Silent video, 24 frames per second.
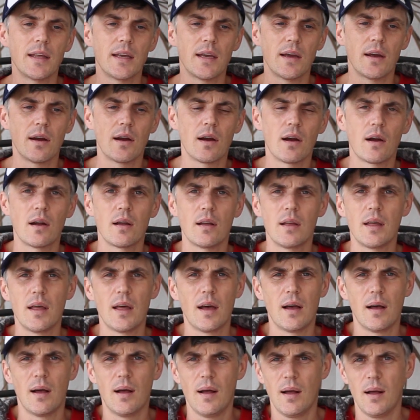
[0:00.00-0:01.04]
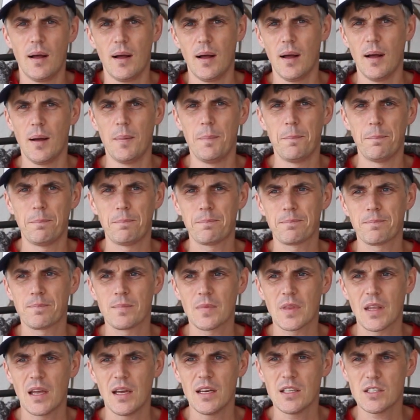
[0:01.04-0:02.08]
here. And
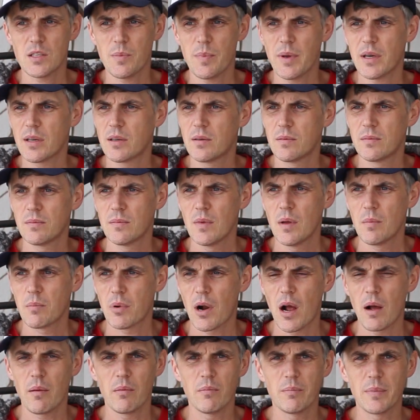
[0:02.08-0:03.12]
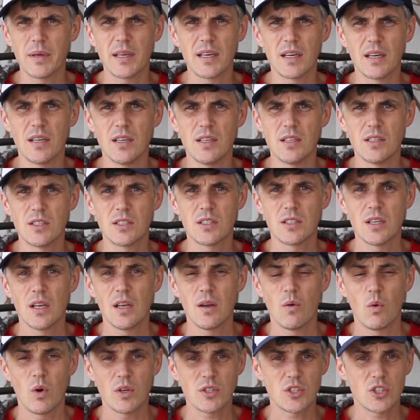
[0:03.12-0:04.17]
it's a big problem because
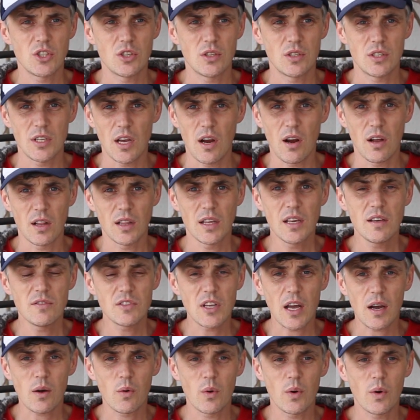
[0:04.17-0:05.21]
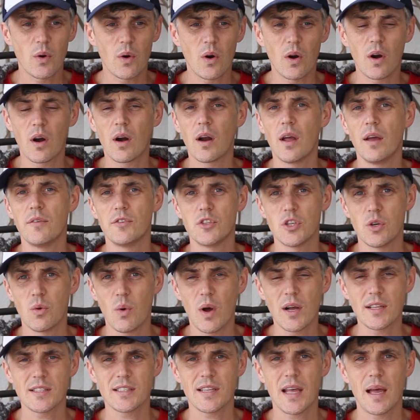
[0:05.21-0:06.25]
once Sarah leaves Ecuador, if she
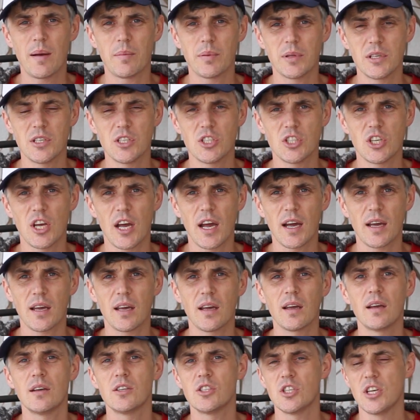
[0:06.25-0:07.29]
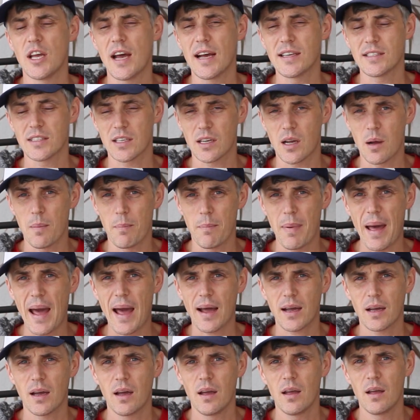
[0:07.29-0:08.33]
wants that police check, she has to come
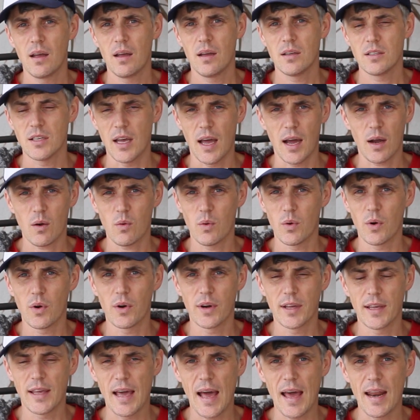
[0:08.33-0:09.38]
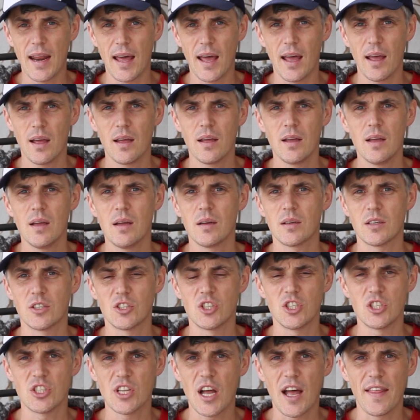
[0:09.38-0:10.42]
back to Ecuador to get it because
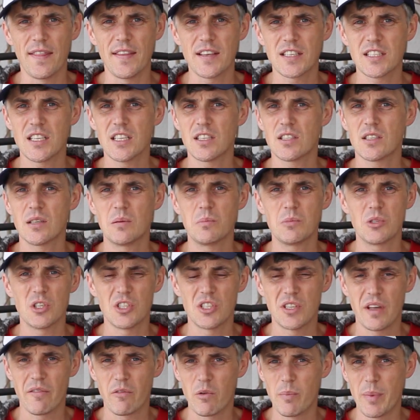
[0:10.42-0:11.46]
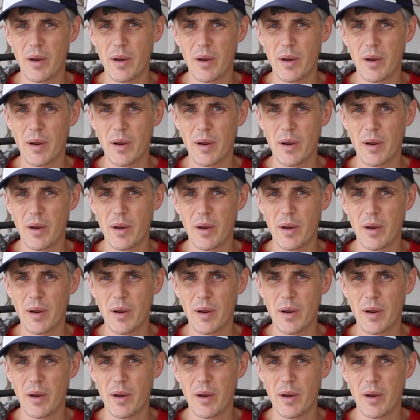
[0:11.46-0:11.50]
she's not in the system, she's never